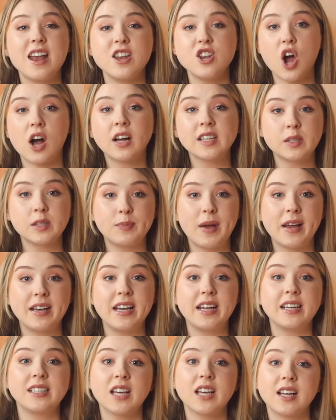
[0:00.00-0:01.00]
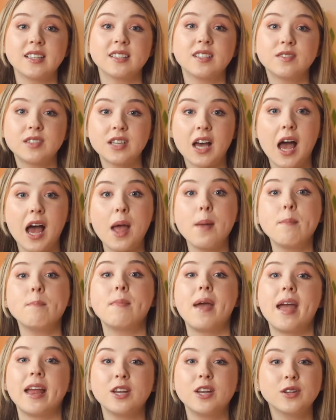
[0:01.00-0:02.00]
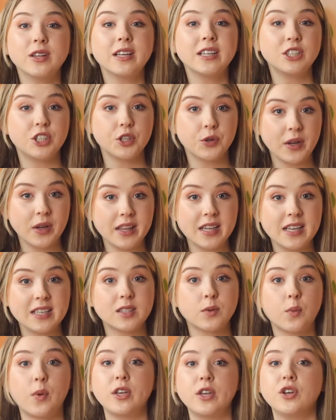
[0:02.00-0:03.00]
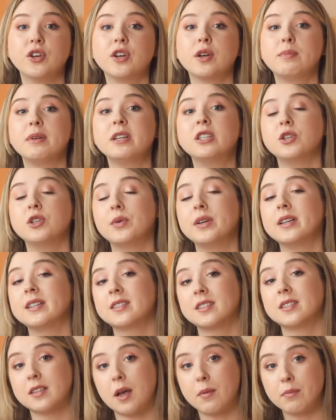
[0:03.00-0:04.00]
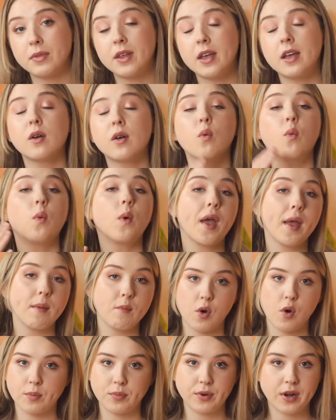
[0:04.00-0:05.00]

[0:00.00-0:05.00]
And not spending tons of time manually doing this when you could be doing something way more